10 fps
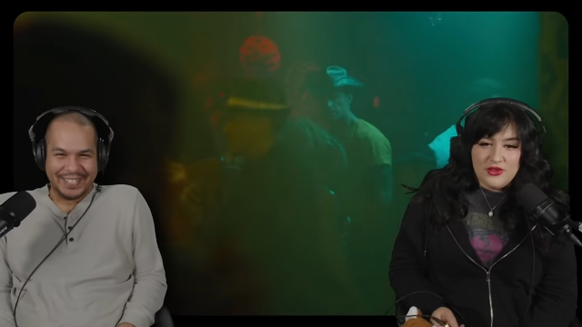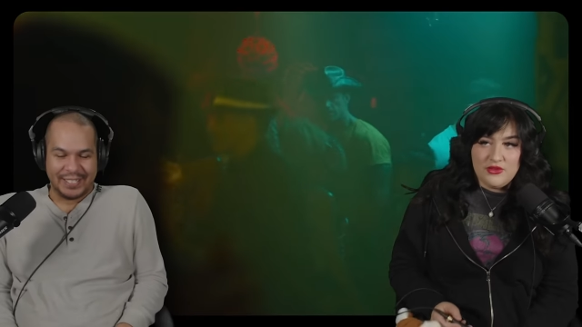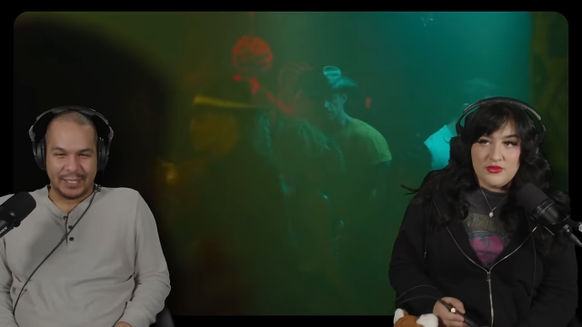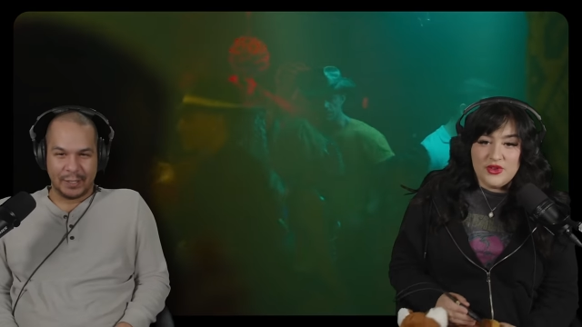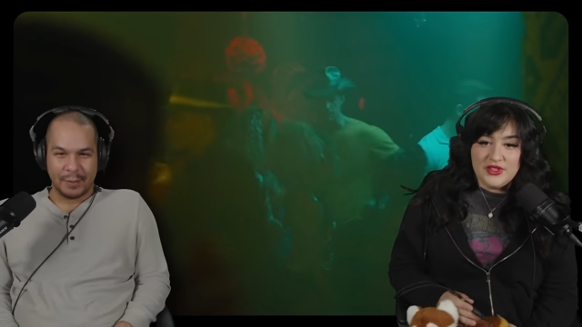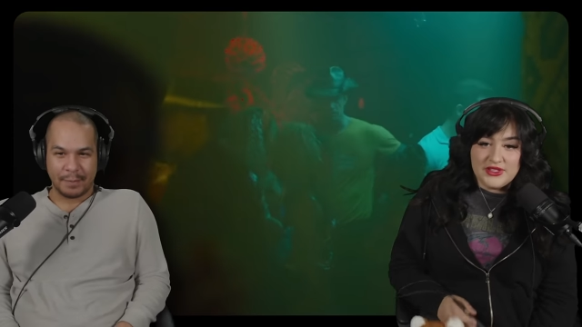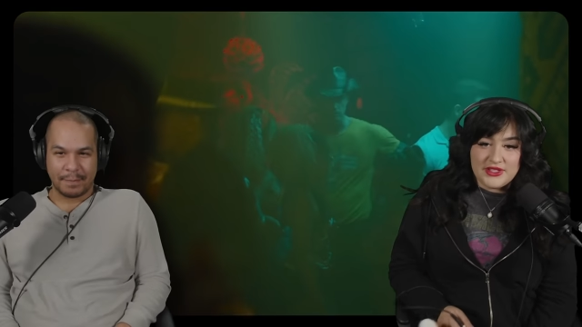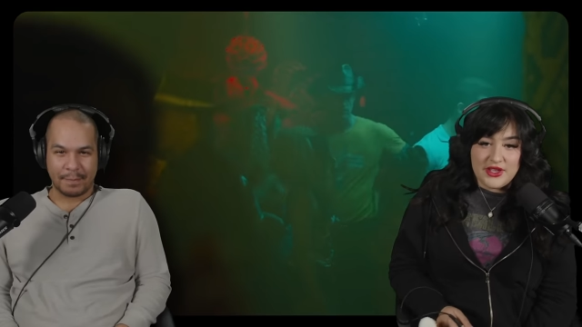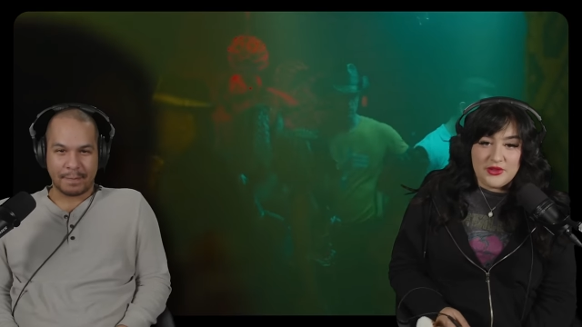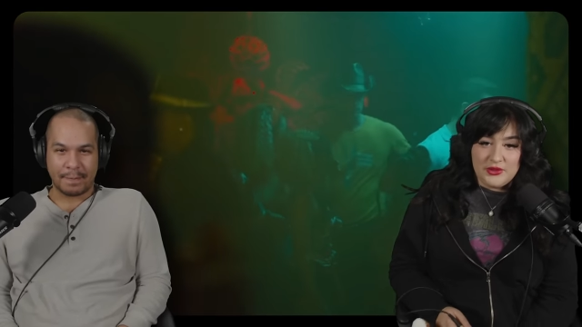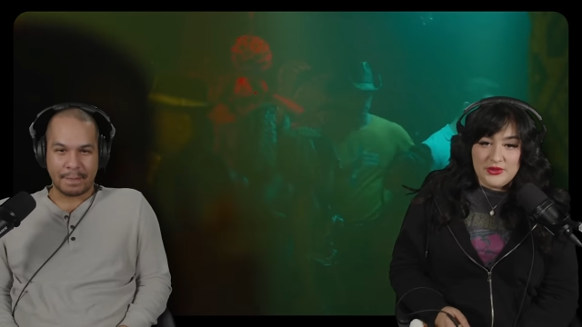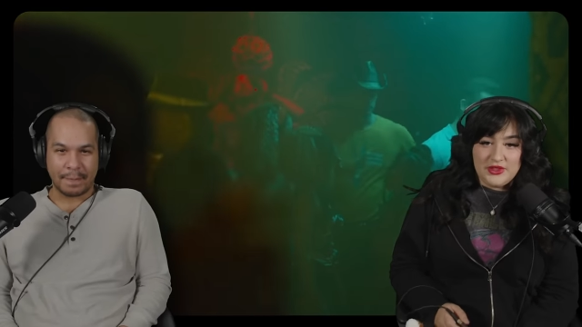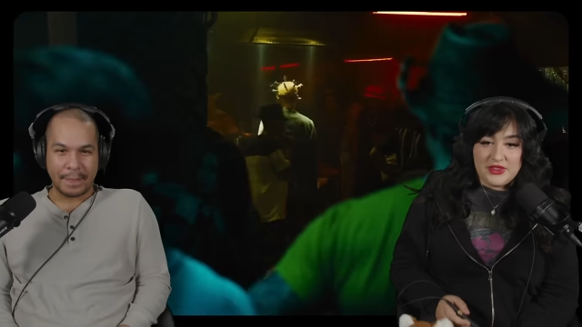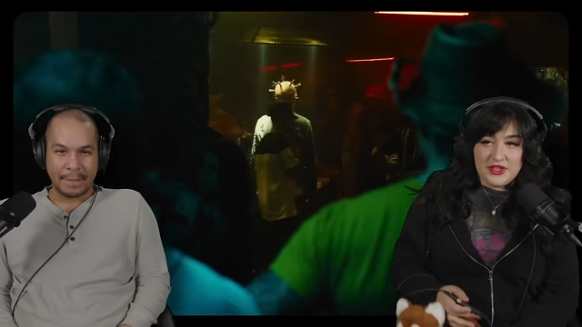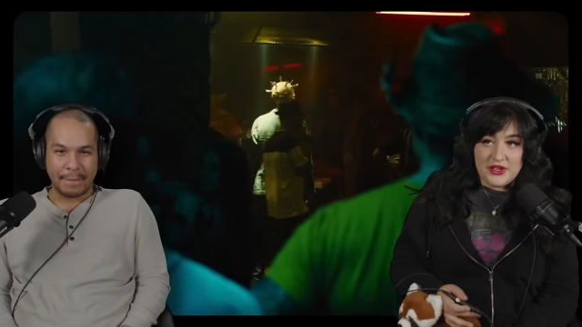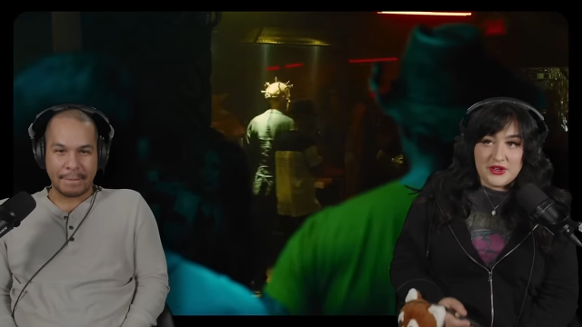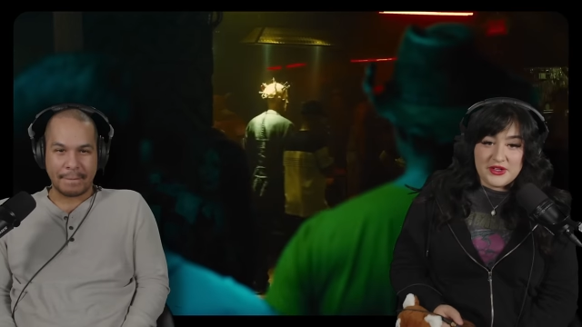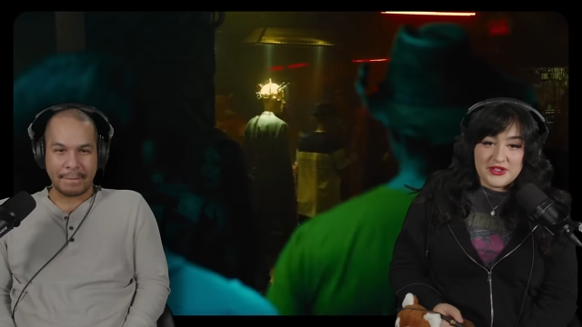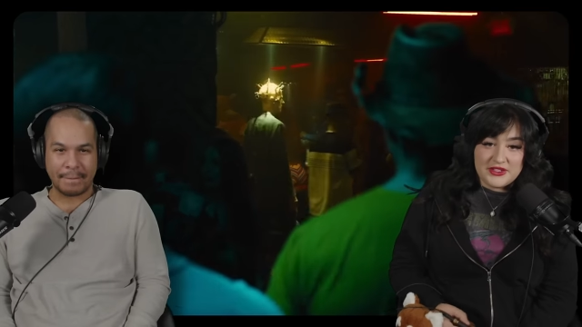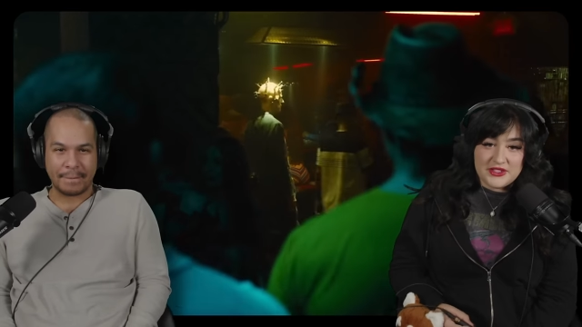Speaker 1: can really tell who the thinker
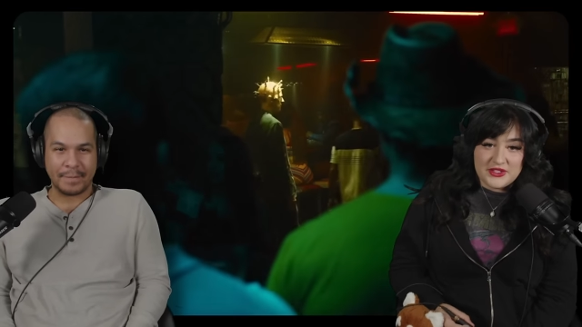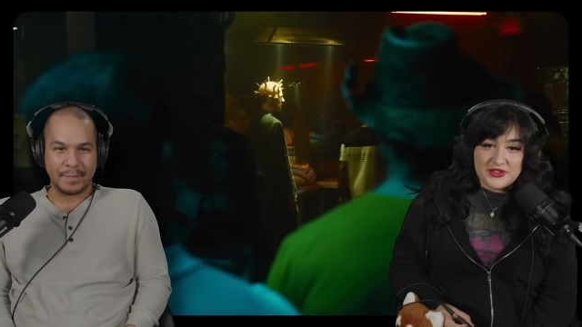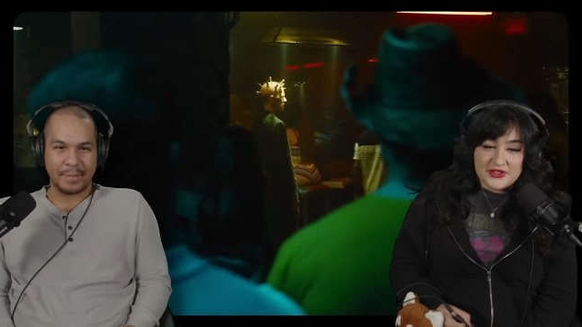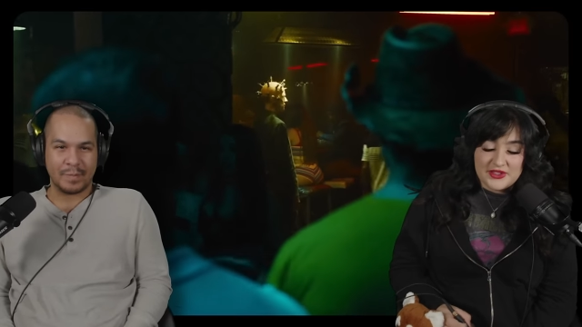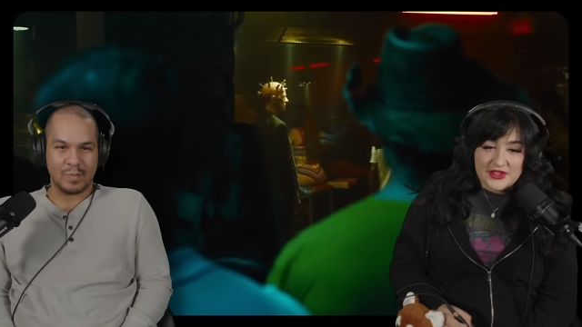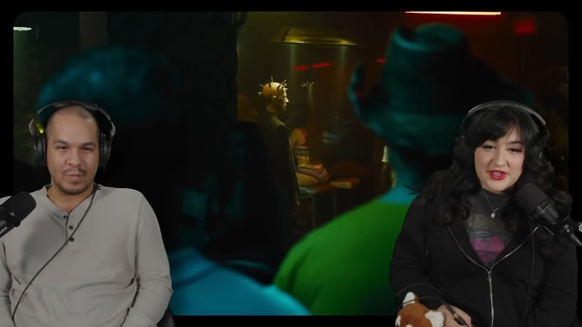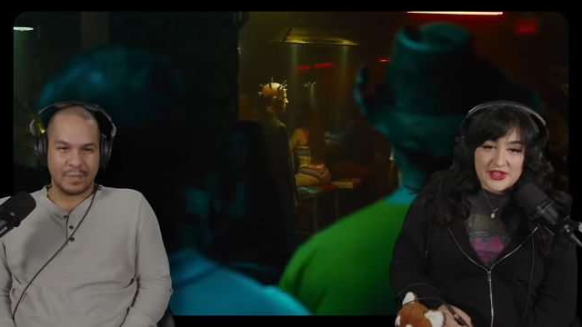is, dude. Like